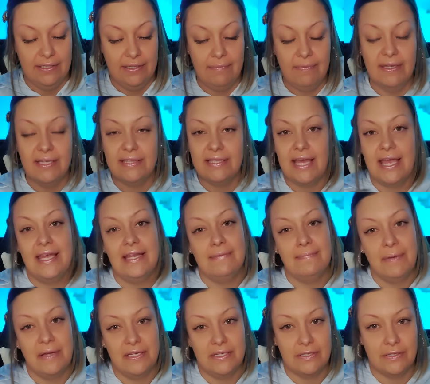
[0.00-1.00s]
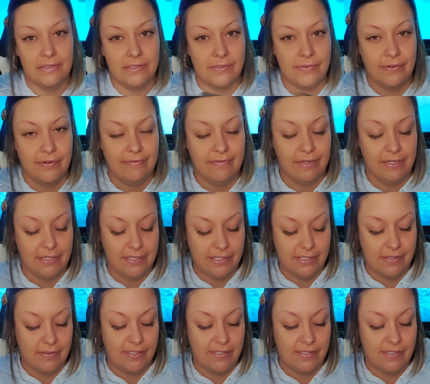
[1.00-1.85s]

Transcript: Then we get the Eight of Pentacles reversed.